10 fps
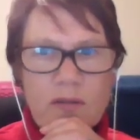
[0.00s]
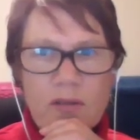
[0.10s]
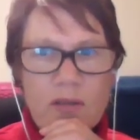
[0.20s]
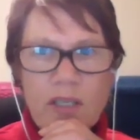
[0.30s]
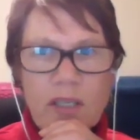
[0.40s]

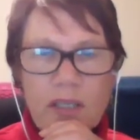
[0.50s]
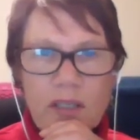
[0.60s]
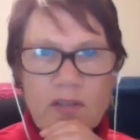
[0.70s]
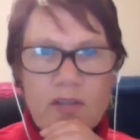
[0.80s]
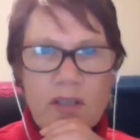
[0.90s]
to the
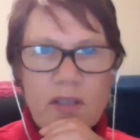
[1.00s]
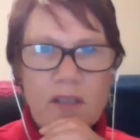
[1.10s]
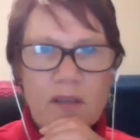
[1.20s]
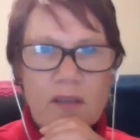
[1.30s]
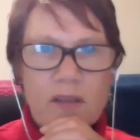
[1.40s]
kids,
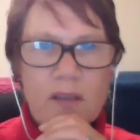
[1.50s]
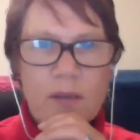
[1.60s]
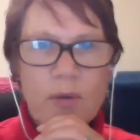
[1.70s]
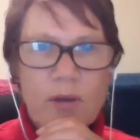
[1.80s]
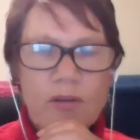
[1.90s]
then the
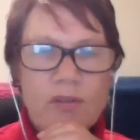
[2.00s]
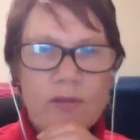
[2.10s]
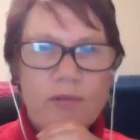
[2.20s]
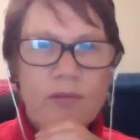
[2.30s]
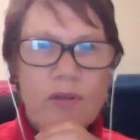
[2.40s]
parents
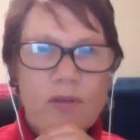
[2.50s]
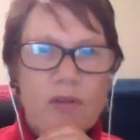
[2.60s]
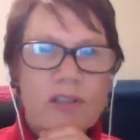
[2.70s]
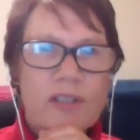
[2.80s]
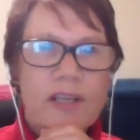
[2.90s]
have
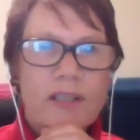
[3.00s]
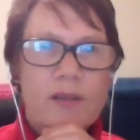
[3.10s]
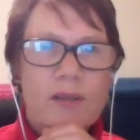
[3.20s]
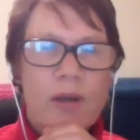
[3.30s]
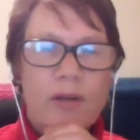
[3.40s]
got to take
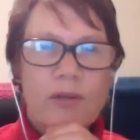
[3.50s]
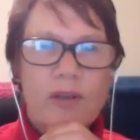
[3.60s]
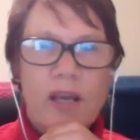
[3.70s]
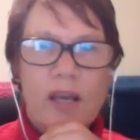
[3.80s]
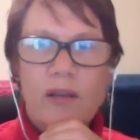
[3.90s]
the matter in
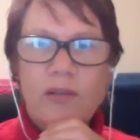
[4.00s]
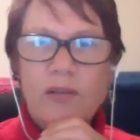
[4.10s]
hand.